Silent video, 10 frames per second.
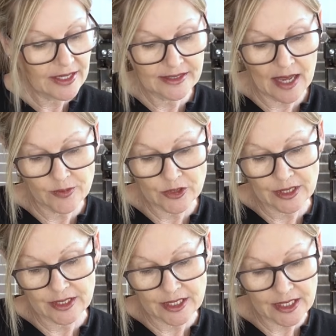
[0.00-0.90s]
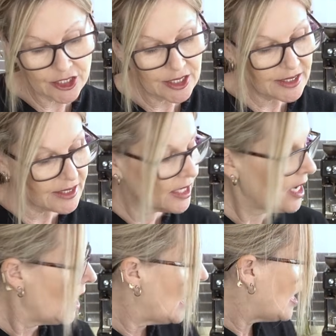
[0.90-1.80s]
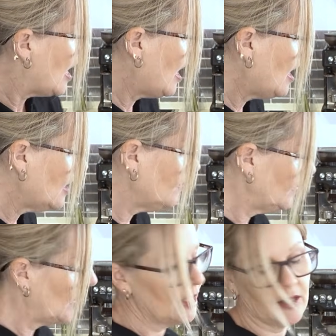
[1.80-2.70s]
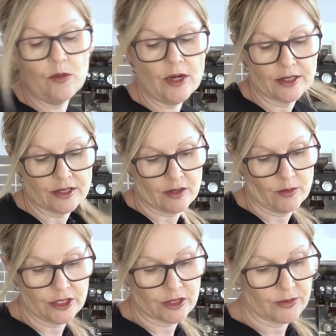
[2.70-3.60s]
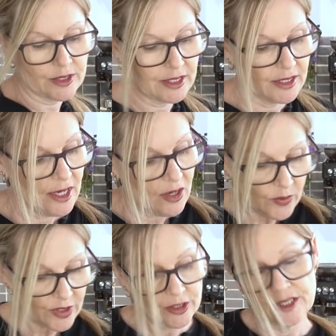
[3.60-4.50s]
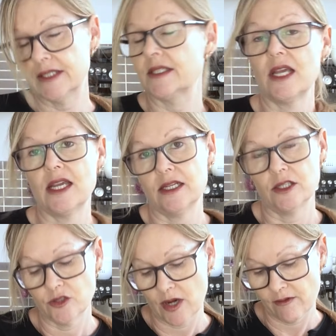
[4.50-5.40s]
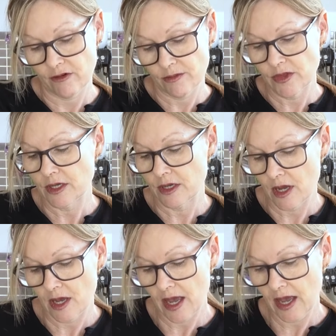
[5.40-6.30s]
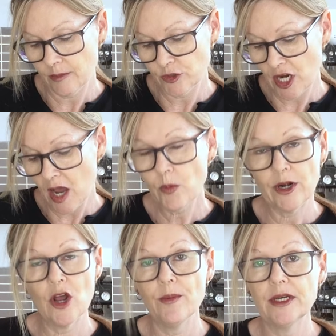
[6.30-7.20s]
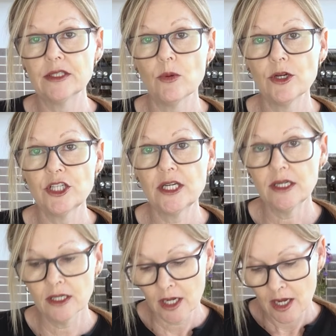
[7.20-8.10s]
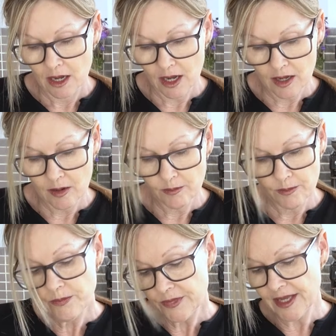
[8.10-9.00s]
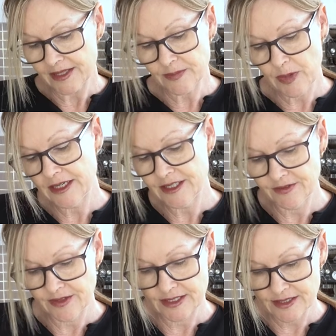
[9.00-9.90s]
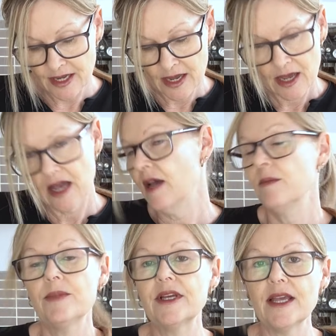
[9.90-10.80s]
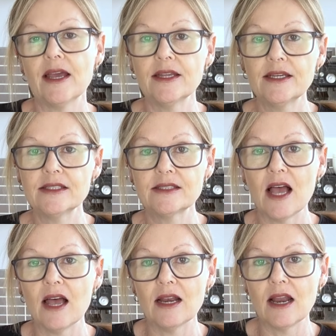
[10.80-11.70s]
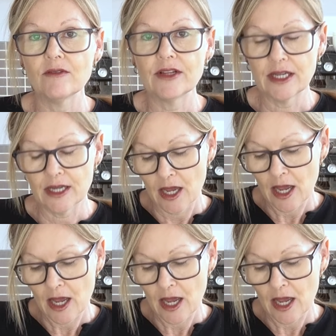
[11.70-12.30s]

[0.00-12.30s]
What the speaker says: is absolutely delicious. What else can we do with it? We could just eat it straight from the jar when nobody's watching. Yeah, there's plenty of things, but yeah, it is a lovely